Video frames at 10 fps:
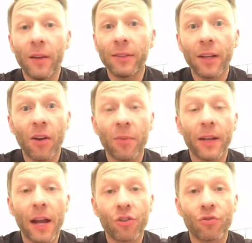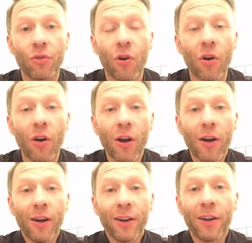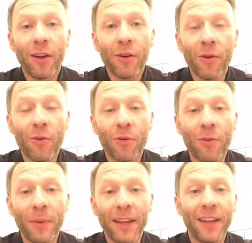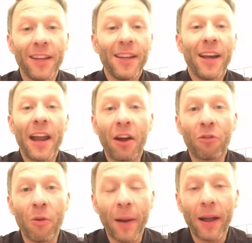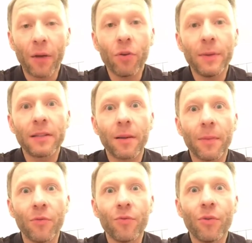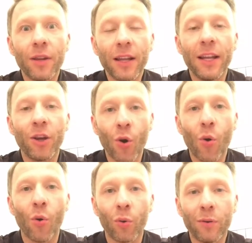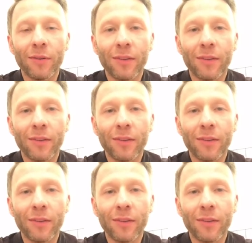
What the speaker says: They'll say, I want to be an astronaut, you know, or I want to be an acrobat. They want to be something really cool.